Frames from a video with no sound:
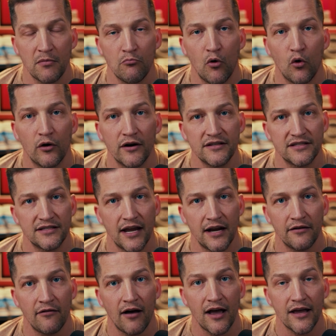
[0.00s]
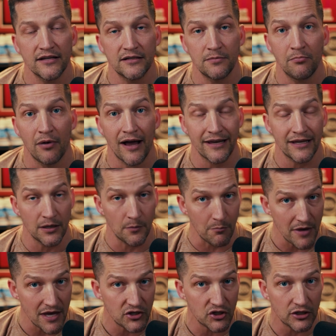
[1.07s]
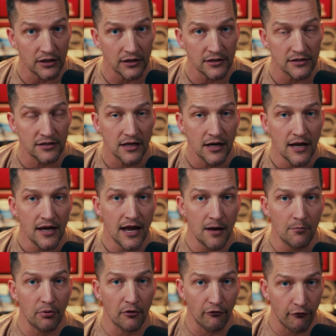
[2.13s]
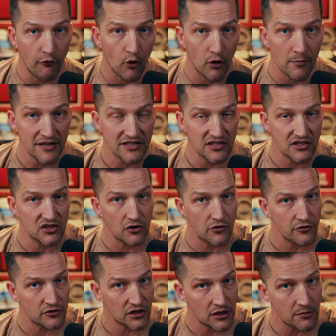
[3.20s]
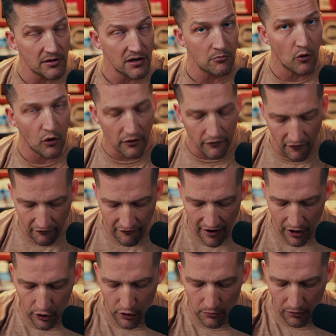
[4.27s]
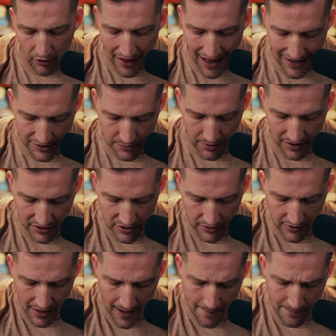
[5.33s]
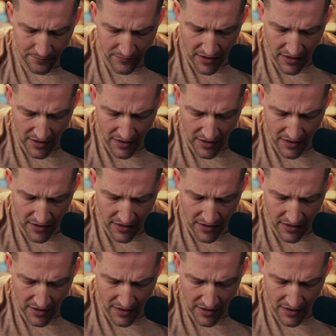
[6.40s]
more incentivized by commissions and performance. And so there's going to be more of a variable aspect to that.